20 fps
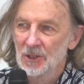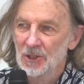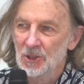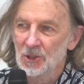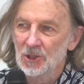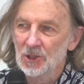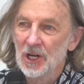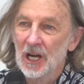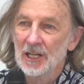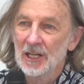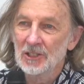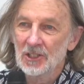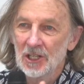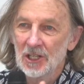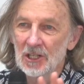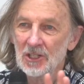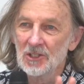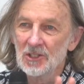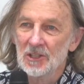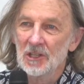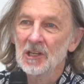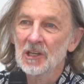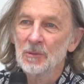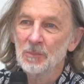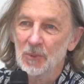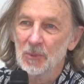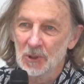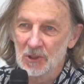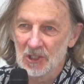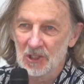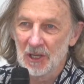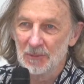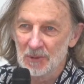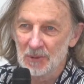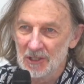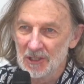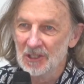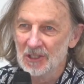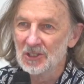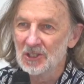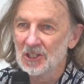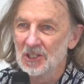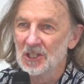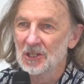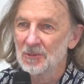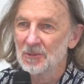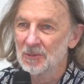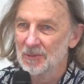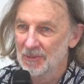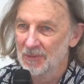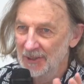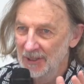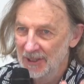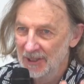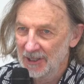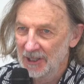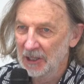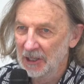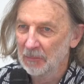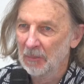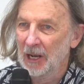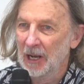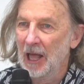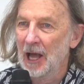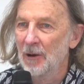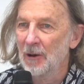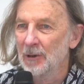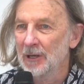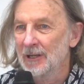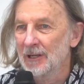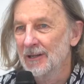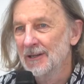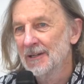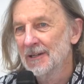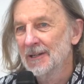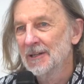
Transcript: to try and change the input subsidy scheme in Malawi.